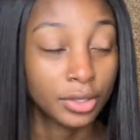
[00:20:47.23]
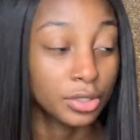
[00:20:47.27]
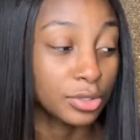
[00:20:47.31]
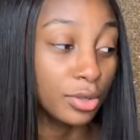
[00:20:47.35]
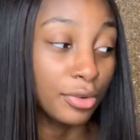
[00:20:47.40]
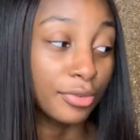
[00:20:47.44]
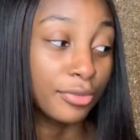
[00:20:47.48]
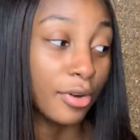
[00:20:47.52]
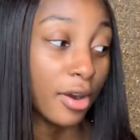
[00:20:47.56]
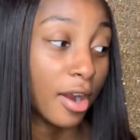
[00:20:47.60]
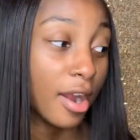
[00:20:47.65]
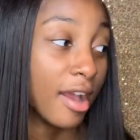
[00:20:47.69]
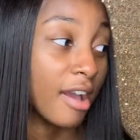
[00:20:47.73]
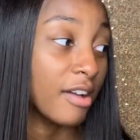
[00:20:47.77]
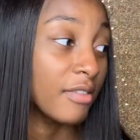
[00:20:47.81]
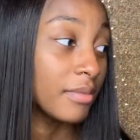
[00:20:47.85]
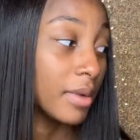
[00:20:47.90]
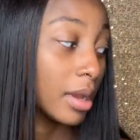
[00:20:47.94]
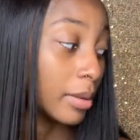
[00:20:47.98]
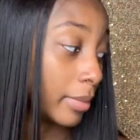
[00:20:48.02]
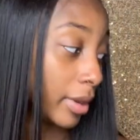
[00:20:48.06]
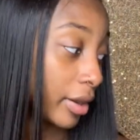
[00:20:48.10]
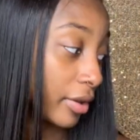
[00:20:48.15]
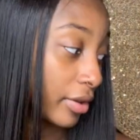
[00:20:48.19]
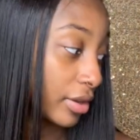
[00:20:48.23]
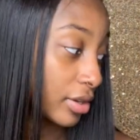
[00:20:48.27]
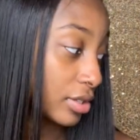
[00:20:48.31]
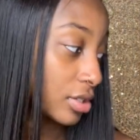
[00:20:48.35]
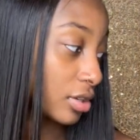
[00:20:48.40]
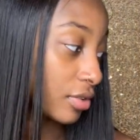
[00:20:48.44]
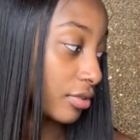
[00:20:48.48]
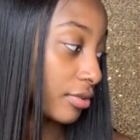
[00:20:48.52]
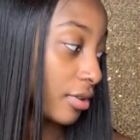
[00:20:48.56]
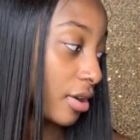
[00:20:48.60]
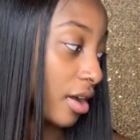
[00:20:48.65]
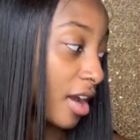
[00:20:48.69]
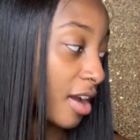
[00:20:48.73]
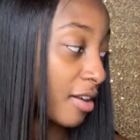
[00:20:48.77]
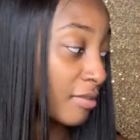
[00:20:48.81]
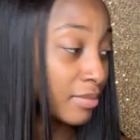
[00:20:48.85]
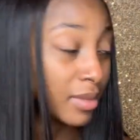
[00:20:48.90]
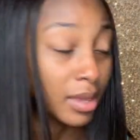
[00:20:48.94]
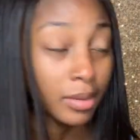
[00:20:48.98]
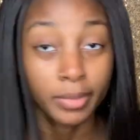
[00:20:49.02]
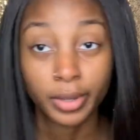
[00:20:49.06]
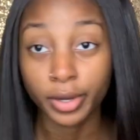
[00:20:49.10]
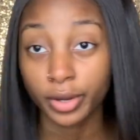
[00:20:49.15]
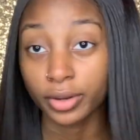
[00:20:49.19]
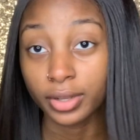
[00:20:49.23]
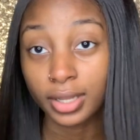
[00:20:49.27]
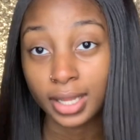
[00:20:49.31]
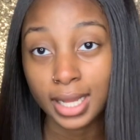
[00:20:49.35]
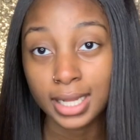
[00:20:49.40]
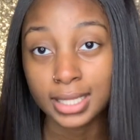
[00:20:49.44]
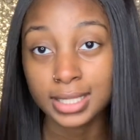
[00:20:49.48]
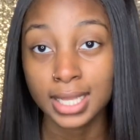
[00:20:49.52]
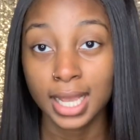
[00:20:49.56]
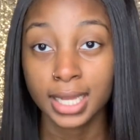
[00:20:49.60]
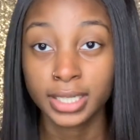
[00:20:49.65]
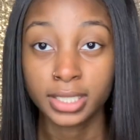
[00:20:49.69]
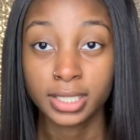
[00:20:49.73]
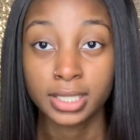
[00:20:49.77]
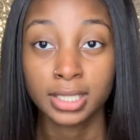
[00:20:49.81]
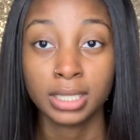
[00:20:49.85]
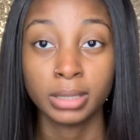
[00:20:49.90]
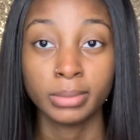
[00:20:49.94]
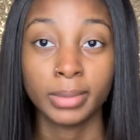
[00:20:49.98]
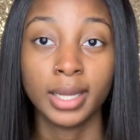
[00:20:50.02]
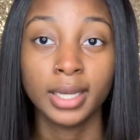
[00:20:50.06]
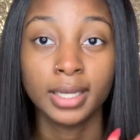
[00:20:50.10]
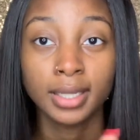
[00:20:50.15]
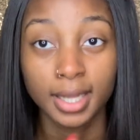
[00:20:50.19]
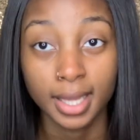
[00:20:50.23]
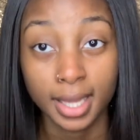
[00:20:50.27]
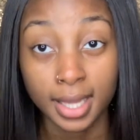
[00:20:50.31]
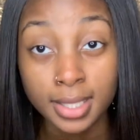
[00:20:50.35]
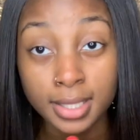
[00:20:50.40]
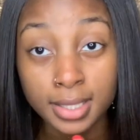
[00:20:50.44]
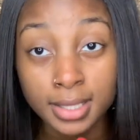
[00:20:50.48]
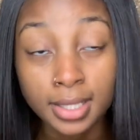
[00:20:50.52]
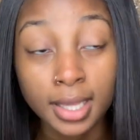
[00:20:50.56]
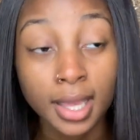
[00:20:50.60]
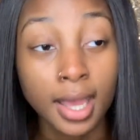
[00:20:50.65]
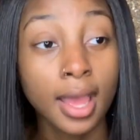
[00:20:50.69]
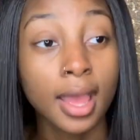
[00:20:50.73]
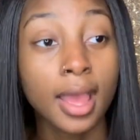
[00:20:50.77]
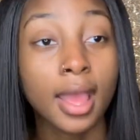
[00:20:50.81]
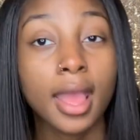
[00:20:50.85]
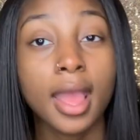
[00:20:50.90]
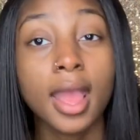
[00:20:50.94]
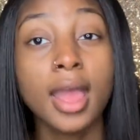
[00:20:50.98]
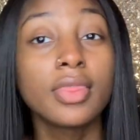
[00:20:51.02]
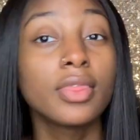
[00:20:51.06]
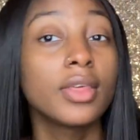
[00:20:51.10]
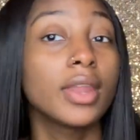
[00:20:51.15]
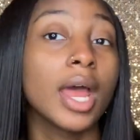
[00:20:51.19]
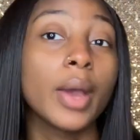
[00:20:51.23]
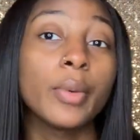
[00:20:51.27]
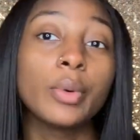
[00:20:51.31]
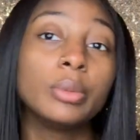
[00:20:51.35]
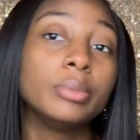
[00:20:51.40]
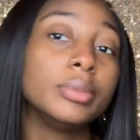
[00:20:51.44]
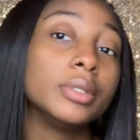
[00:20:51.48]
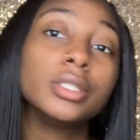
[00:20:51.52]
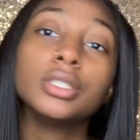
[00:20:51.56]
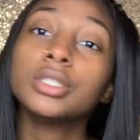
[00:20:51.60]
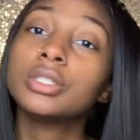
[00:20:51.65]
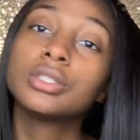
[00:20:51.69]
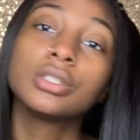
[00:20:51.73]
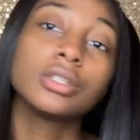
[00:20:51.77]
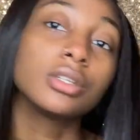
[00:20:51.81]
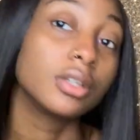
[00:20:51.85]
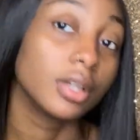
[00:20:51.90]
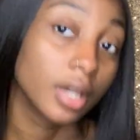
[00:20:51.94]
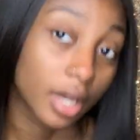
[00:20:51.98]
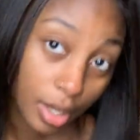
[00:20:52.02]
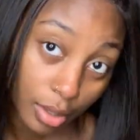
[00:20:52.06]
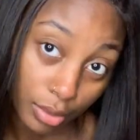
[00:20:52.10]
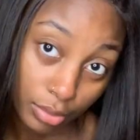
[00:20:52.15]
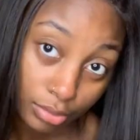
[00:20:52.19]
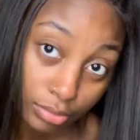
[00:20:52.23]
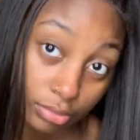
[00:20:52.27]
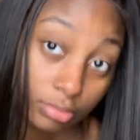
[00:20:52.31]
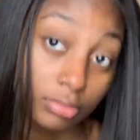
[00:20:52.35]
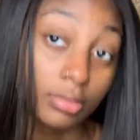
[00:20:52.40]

So far I have my mirror, so far I have my mirror lights, I just need my desk and then I will be good to go.